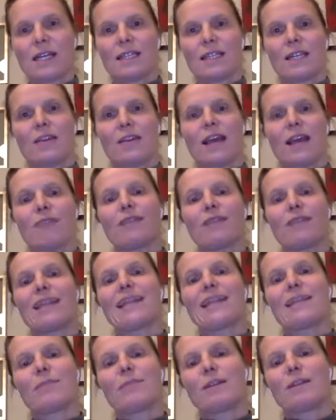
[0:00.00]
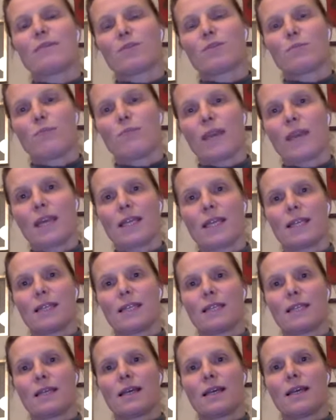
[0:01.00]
that you have a little bit of space,